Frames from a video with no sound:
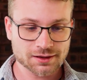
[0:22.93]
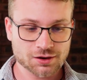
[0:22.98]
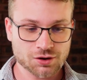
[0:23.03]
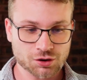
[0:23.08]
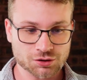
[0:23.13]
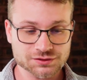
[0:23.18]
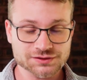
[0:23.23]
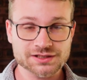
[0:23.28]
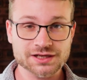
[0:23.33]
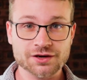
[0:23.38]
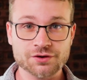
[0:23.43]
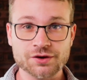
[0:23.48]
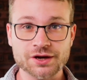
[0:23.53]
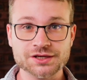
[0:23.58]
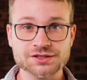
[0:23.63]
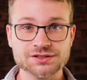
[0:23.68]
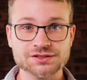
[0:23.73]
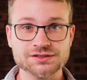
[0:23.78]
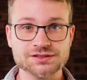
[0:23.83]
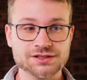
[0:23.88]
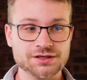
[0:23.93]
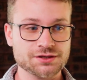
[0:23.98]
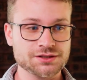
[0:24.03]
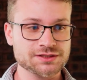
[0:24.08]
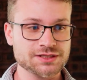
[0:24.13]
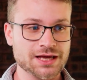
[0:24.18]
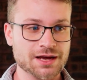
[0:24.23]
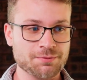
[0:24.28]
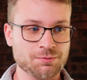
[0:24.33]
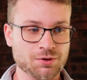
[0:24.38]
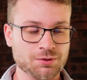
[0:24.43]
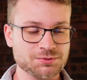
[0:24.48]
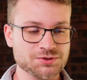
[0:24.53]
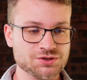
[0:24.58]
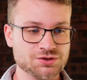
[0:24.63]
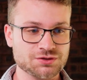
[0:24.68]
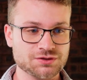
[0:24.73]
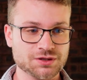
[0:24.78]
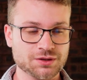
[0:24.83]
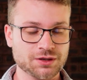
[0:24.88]
content creation seriously, I promise
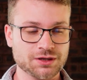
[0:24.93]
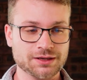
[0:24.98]
you,